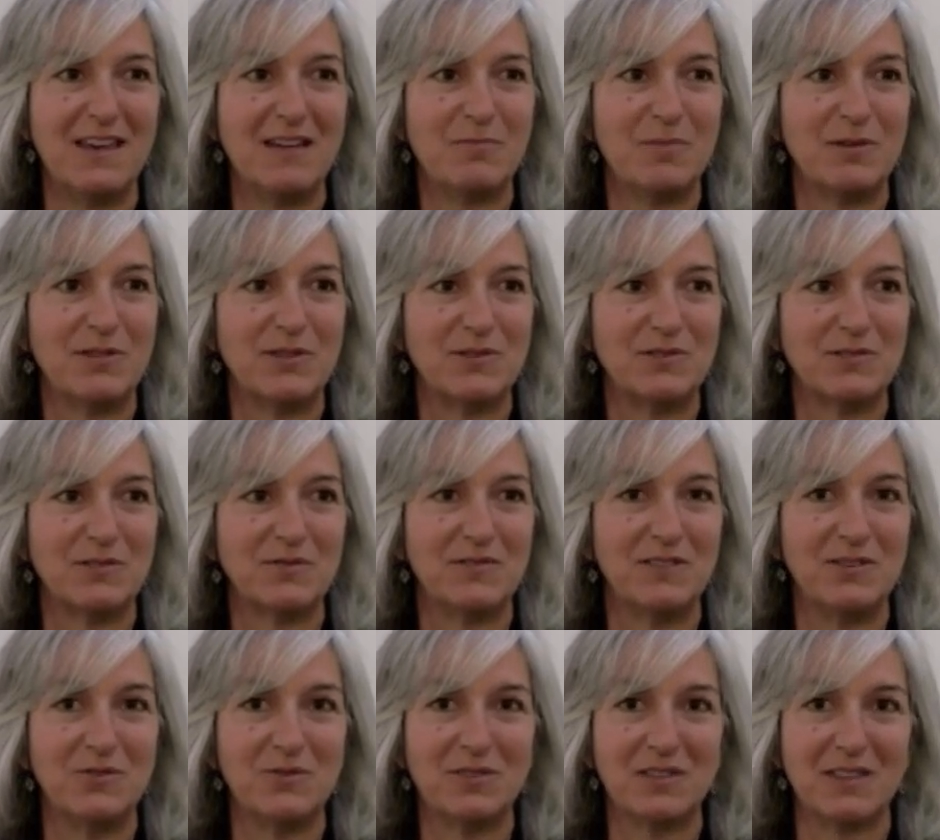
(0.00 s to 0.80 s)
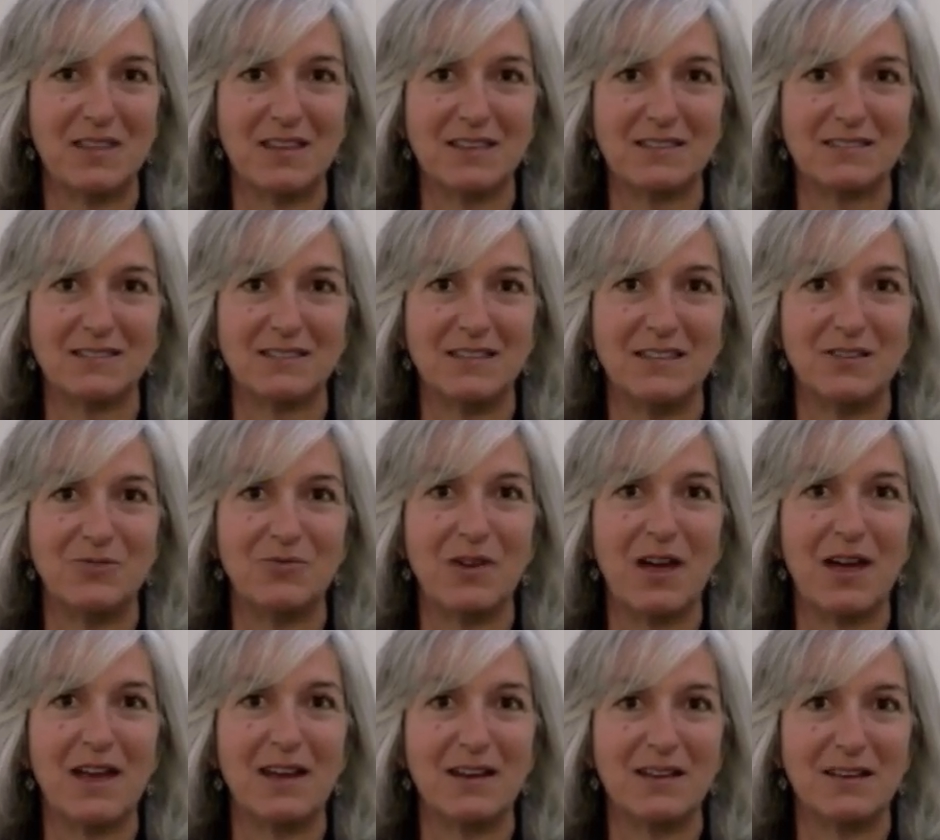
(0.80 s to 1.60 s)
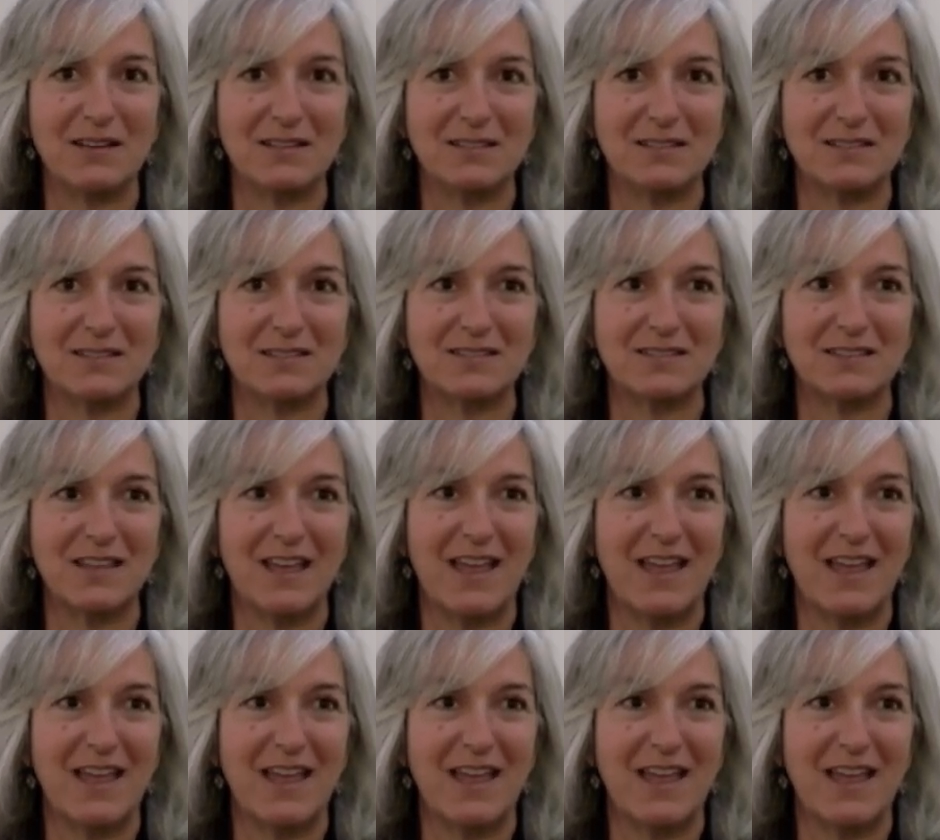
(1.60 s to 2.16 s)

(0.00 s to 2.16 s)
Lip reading: but there's a few things that unite us.